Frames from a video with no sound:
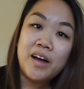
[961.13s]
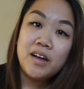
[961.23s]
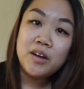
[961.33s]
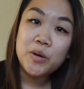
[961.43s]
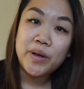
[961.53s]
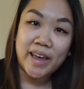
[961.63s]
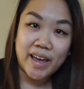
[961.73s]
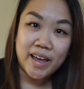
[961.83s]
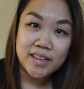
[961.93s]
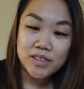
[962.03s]

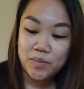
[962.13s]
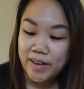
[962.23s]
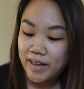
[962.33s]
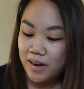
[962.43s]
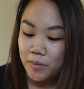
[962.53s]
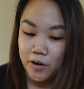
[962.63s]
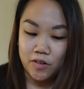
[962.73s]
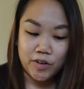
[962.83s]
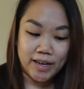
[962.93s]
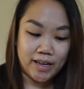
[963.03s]
Okay, so my camera
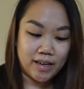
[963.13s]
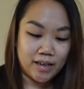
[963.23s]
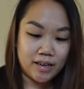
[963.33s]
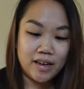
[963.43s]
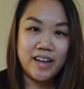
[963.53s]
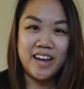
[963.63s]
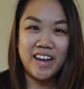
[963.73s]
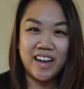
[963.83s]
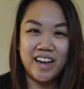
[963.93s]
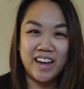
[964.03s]
overheated,
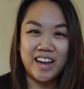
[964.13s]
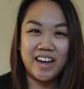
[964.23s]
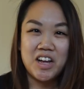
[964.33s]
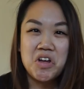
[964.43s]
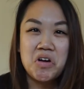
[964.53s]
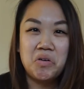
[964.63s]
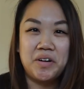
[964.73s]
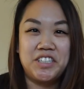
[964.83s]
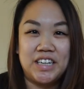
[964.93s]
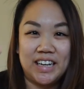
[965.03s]

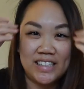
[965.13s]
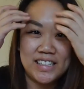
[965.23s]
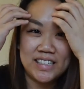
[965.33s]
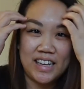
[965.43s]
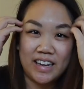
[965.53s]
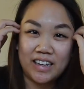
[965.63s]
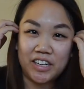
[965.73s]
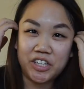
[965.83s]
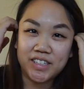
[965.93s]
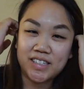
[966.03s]
which I guess is like
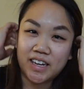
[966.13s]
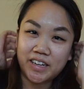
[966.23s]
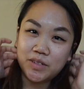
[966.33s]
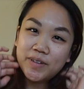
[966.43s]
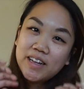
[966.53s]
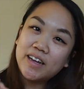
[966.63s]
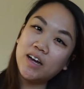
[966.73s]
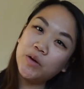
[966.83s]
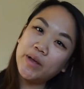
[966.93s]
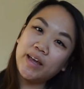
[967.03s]
a good sign to be
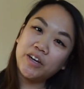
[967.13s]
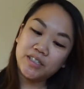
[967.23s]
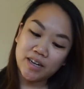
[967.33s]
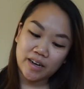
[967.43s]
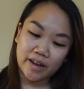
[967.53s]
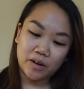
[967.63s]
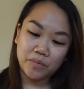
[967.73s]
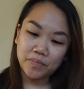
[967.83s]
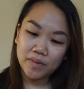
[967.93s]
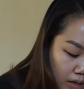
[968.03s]
like, okay, you're done
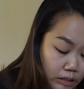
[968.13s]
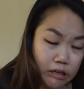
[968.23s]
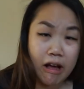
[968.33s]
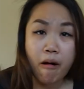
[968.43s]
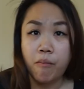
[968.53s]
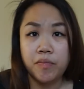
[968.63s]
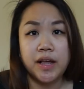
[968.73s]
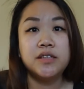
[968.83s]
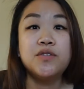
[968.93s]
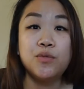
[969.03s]
now. So yeah,
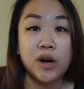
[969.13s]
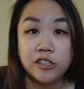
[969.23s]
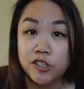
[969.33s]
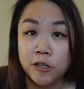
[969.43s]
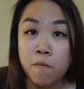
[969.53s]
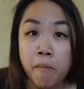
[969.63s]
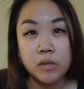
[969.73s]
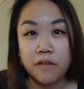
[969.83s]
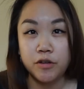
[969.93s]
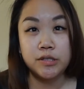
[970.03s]
thanks for watching.
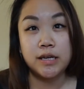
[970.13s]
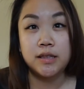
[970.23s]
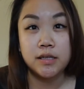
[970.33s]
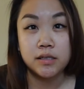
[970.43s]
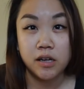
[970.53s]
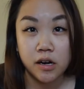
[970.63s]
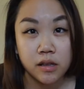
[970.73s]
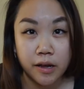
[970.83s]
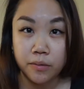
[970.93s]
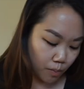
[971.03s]
If you stayed this long,
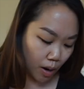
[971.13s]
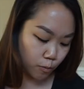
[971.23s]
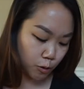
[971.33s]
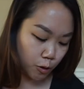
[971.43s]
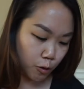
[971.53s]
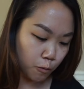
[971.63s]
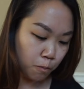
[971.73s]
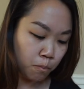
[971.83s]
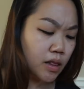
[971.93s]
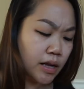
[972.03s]
like, props to
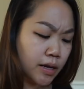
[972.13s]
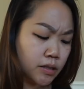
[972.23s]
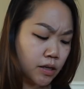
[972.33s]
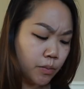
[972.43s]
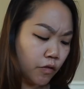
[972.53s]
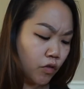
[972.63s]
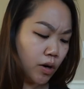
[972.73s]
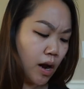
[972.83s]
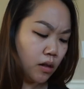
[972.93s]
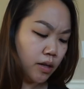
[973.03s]
you. Like I said
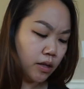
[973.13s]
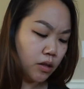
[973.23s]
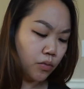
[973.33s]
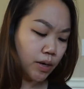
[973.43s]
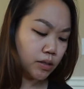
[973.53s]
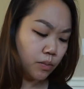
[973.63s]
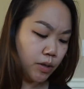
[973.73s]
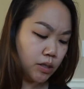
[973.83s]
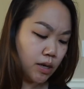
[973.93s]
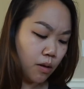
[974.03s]
before, I'll link the
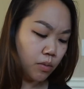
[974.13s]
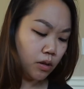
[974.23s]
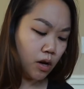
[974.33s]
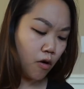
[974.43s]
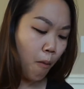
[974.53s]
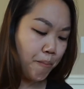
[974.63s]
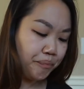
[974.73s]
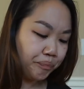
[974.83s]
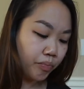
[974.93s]
recipes down below.